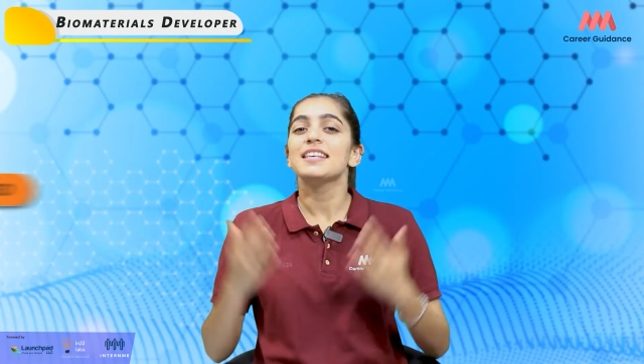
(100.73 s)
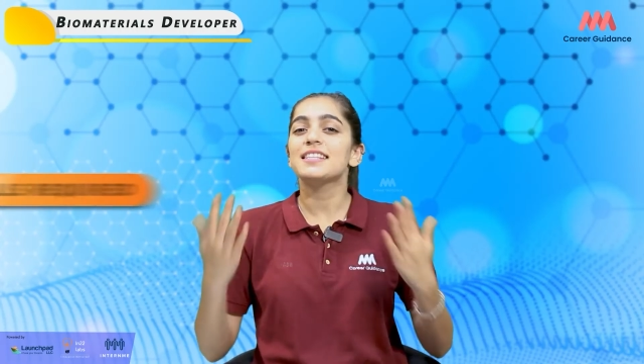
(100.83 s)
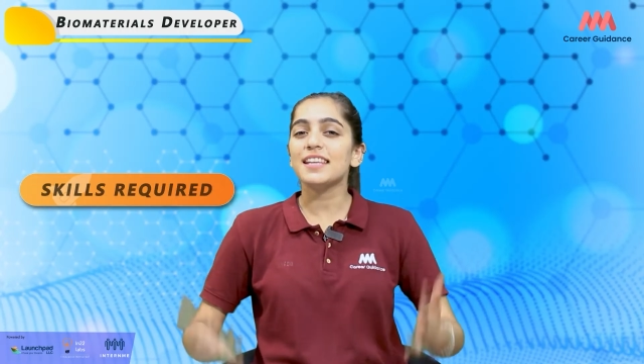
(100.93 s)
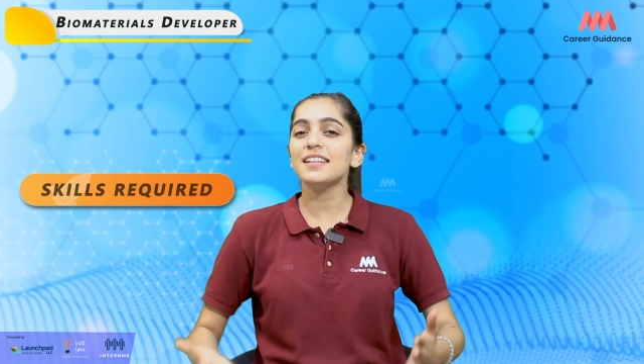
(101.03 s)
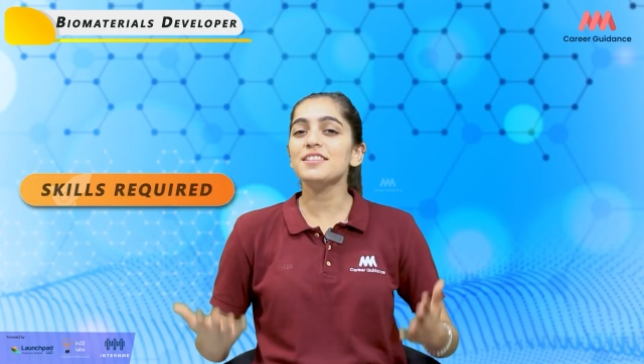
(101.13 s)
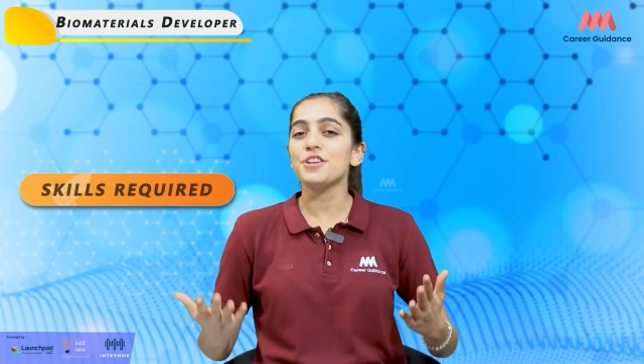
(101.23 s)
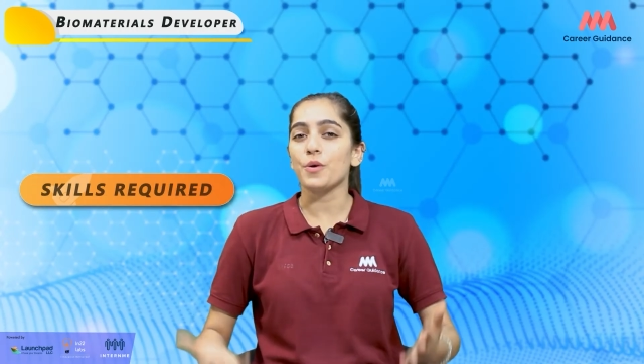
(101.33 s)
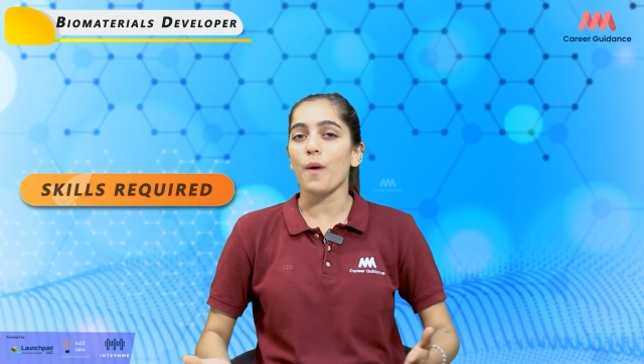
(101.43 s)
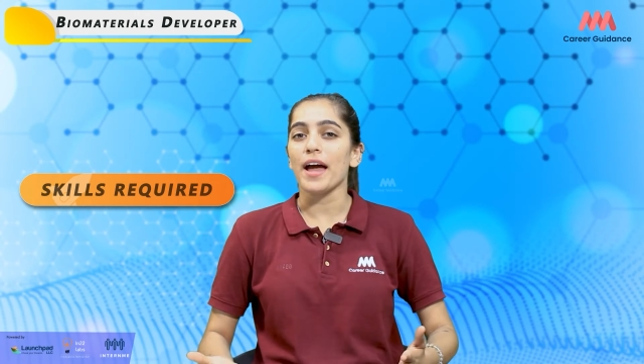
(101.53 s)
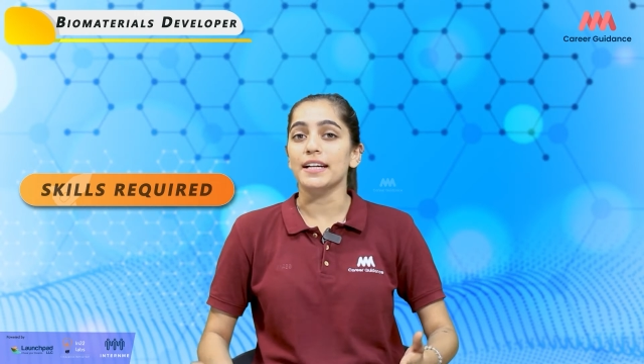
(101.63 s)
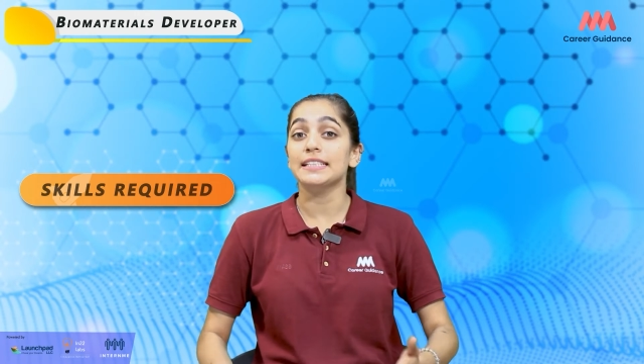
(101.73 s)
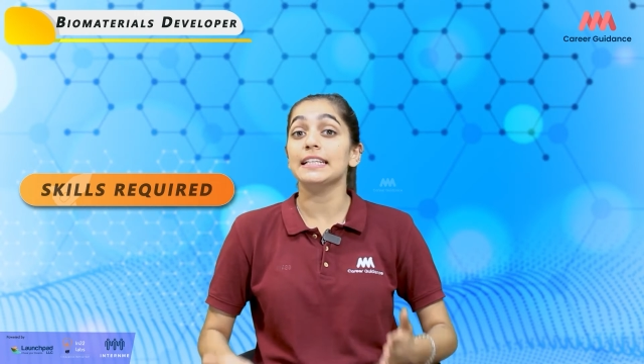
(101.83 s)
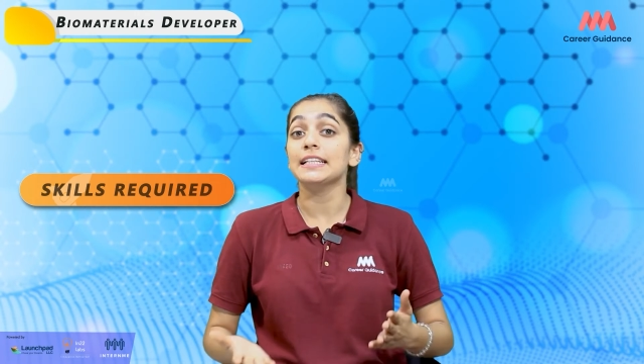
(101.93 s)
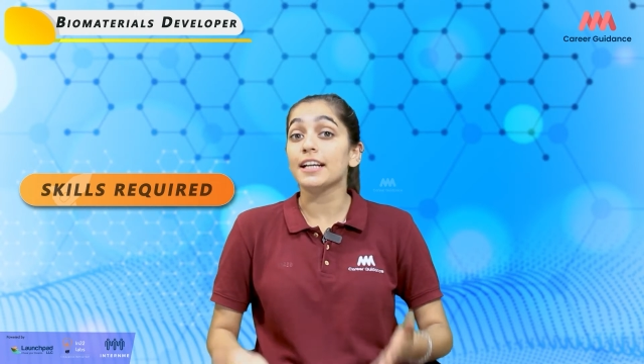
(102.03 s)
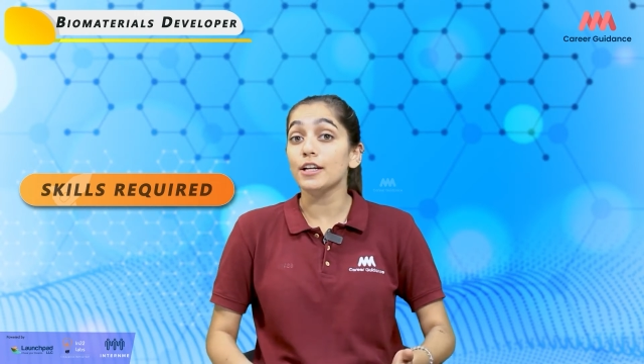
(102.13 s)
Skills required
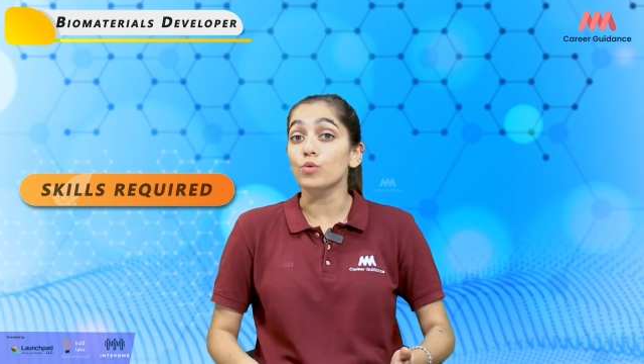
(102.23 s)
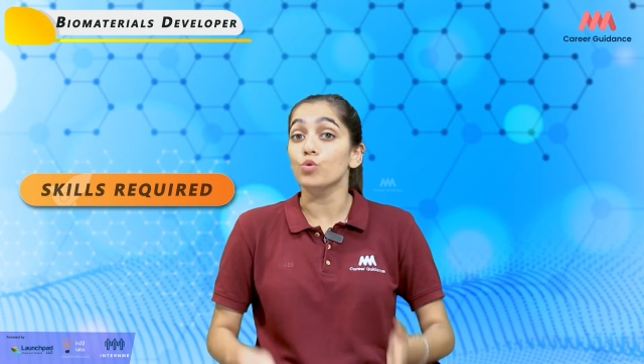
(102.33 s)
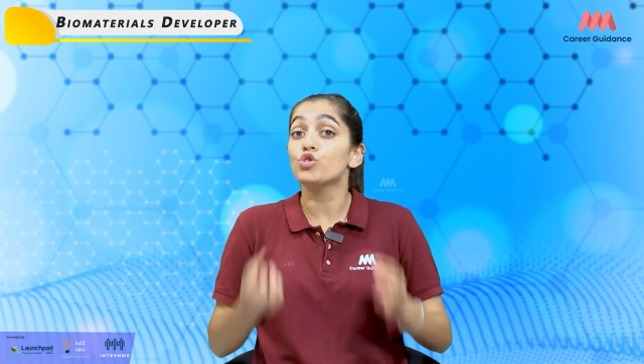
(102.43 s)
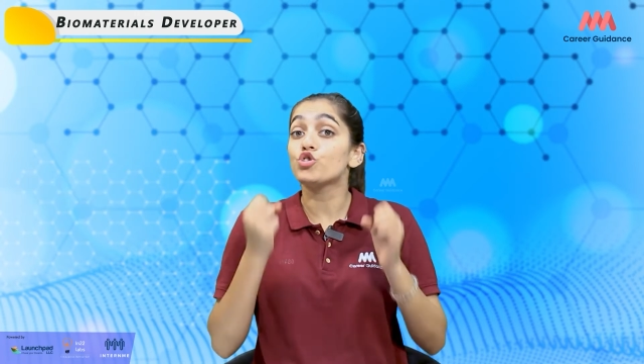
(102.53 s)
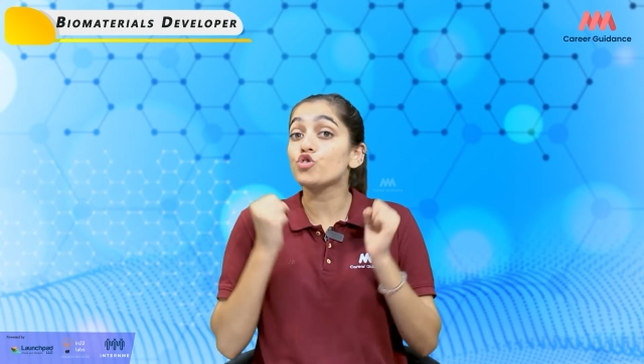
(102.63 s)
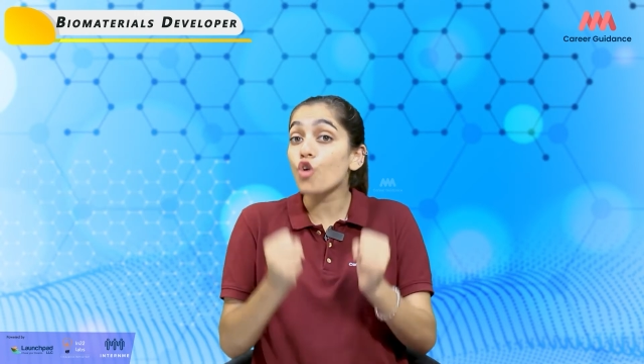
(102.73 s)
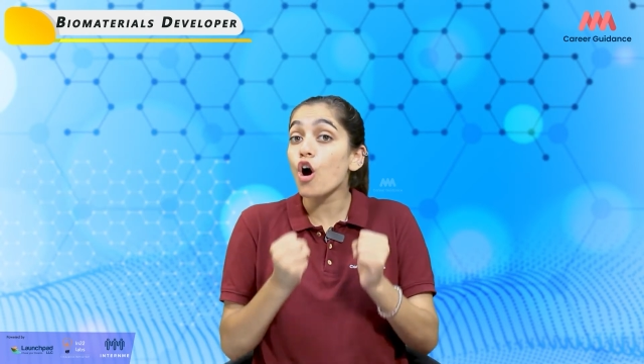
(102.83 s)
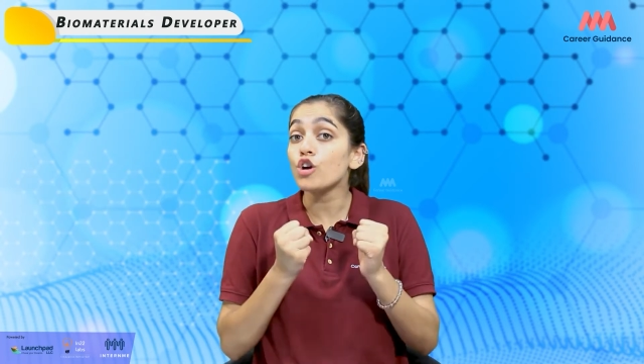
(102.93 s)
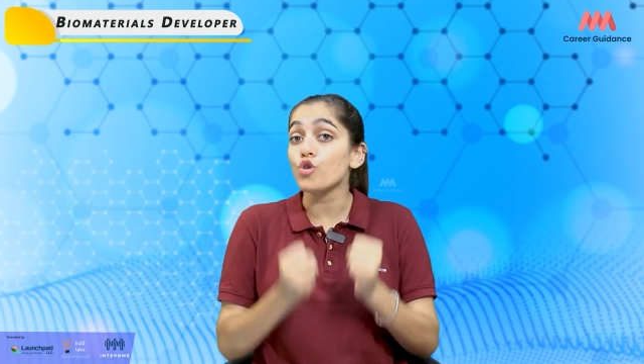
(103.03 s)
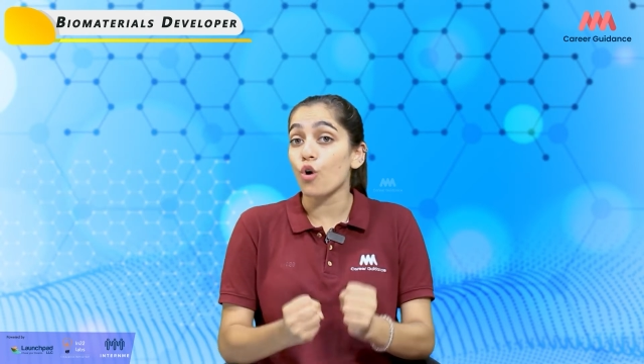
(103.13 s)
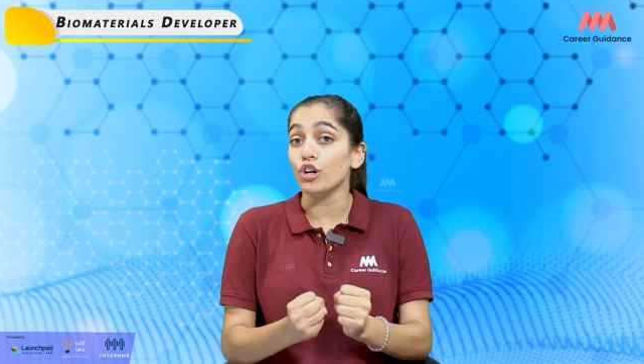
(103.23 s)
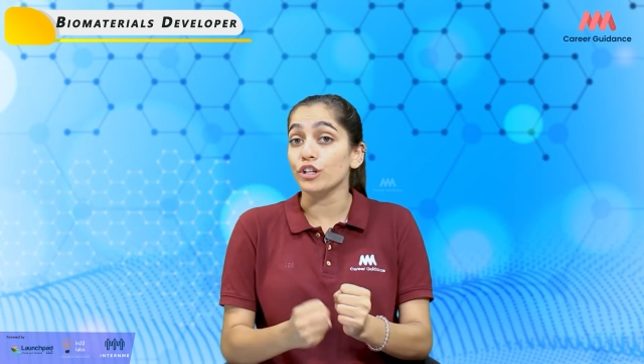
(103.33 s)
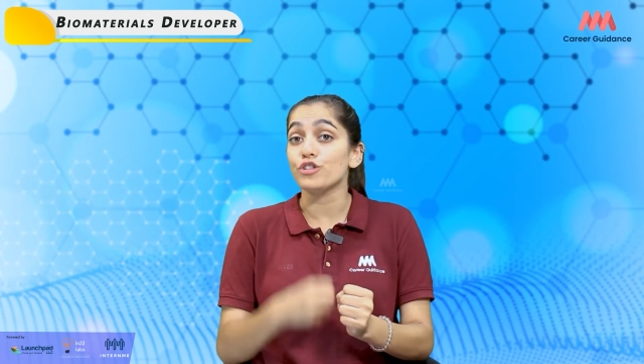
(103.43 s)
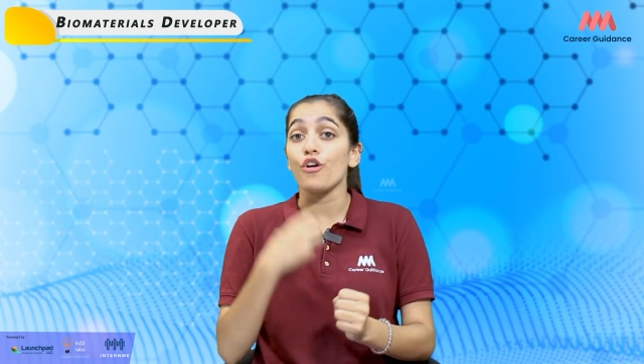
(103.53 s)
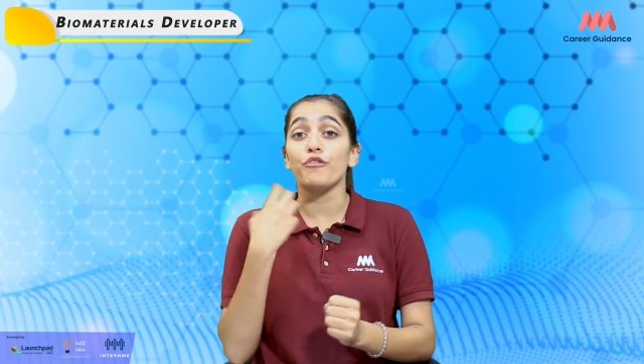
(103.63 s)
include strong
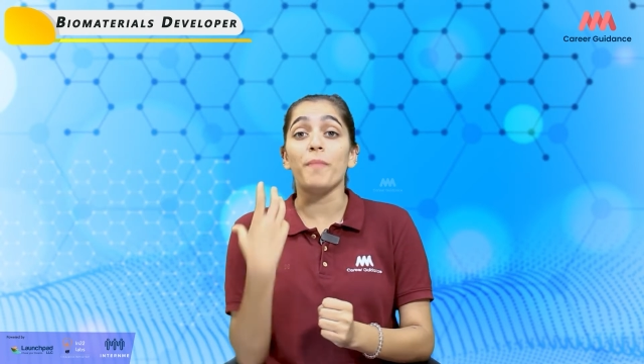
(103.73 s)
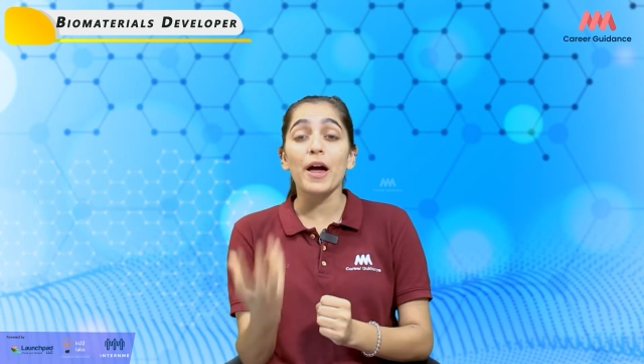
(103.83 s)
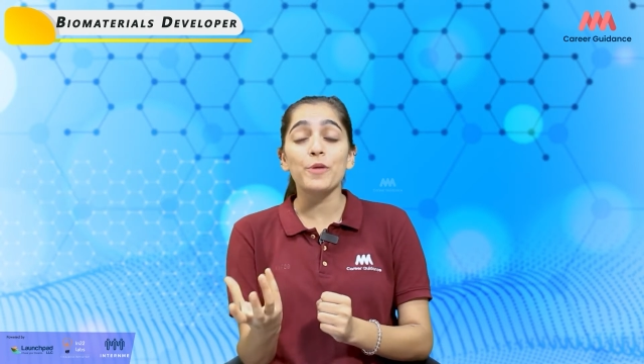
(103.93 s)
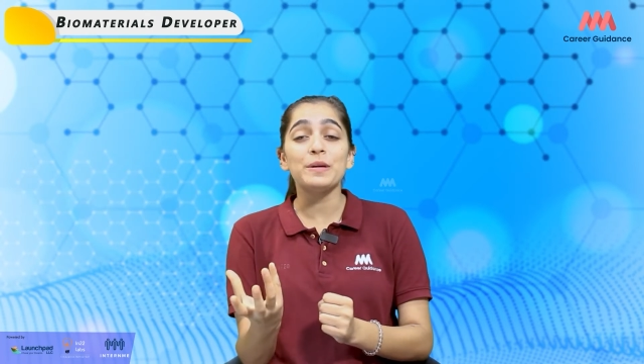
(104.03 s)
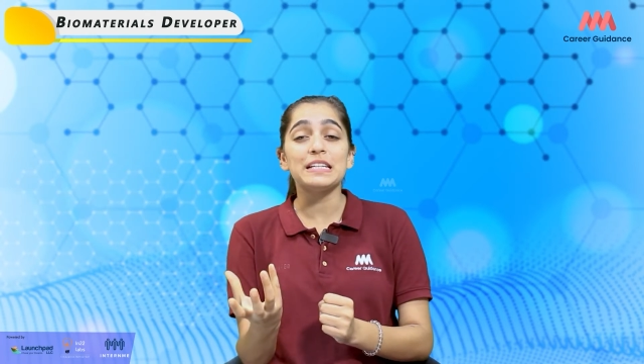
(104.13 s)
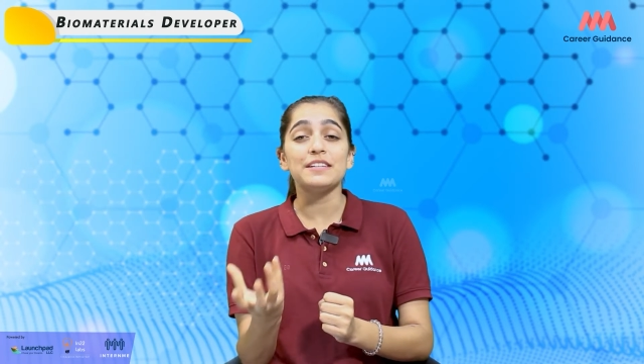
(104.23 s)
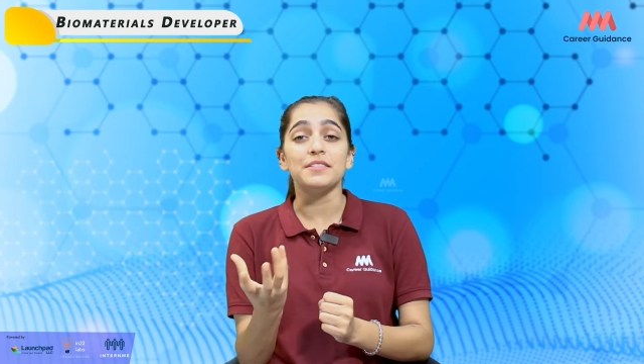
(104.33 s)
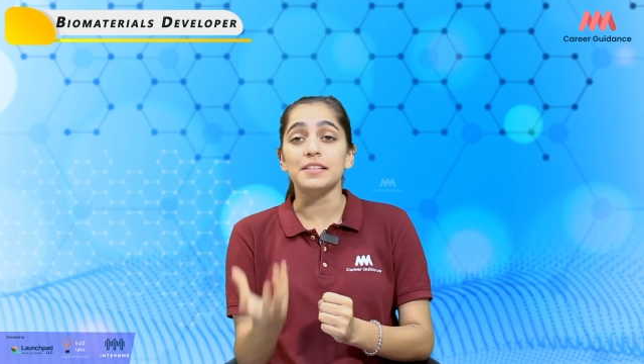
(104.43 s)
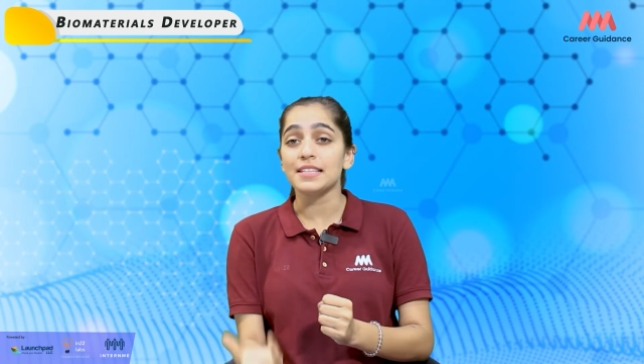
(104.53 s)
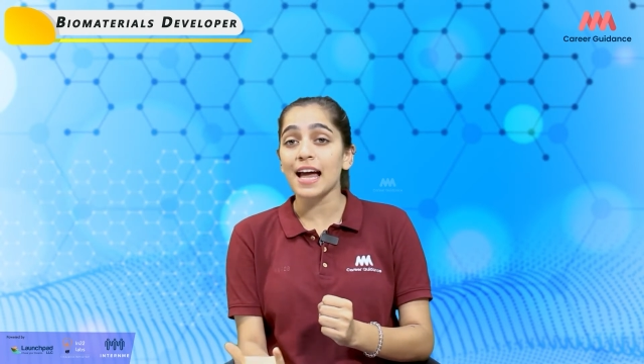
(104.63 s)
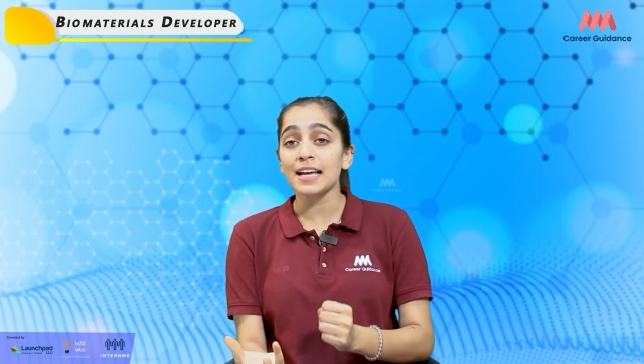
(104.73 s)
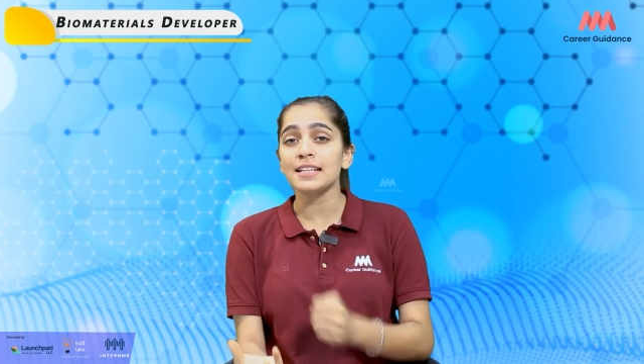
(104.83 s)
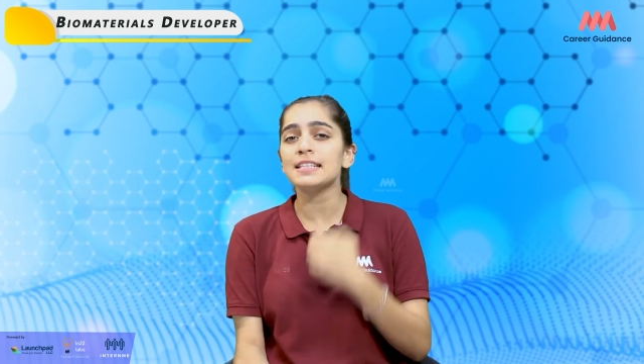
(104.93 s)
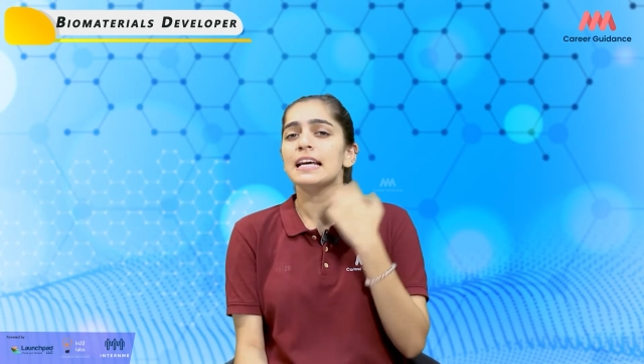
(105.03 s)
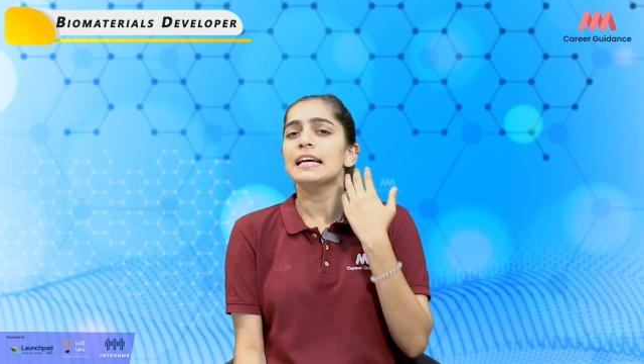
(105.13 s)
knowledge of biomaterial
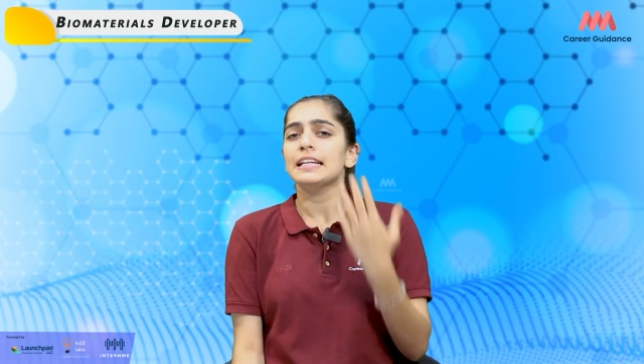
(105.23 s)
science,